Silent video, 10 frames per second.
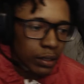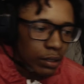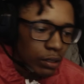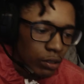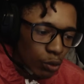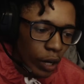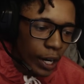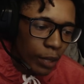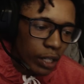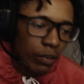You worry
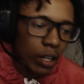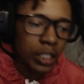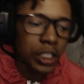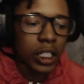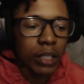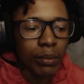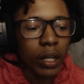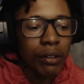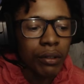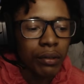about the wrong shit,
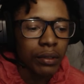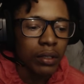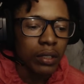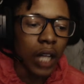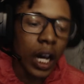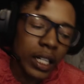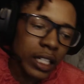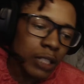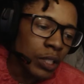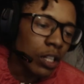bro. Y'all
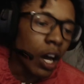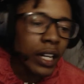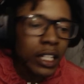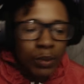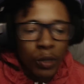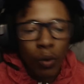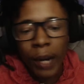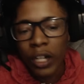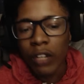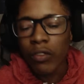niggas be worried
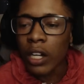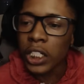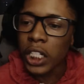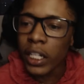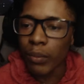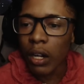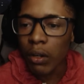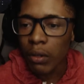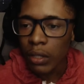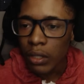about the wrong shit, bro.
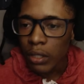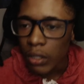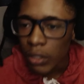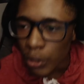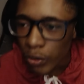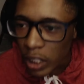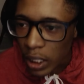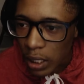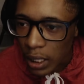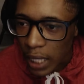You really
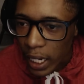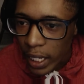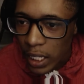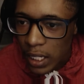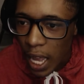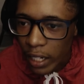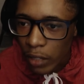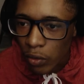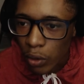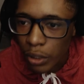look like an exotic
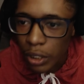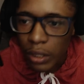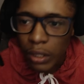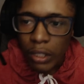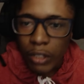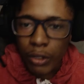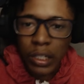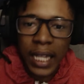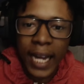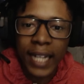roach. You
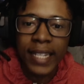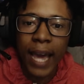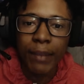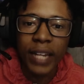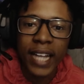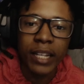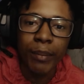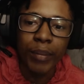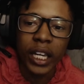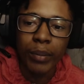look like a tap dancing
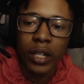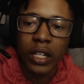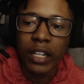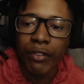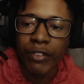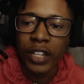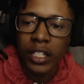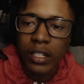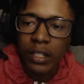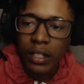bed bug in the
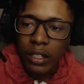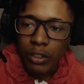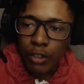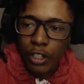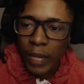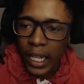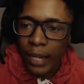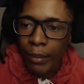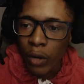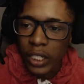face. You smell like
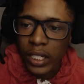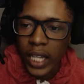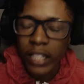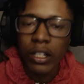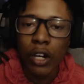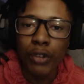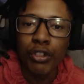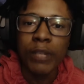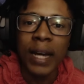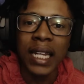monkey sex. No, you
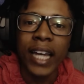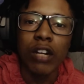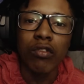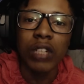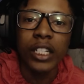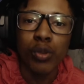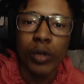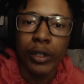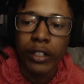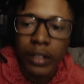smell like gorilla
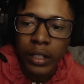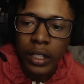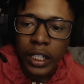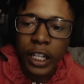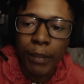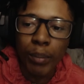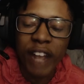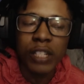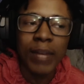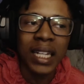twerk. Your breath
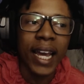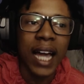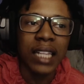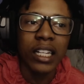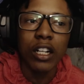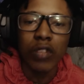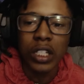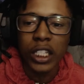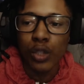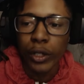smell like hella
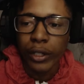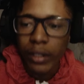gorilla twerk.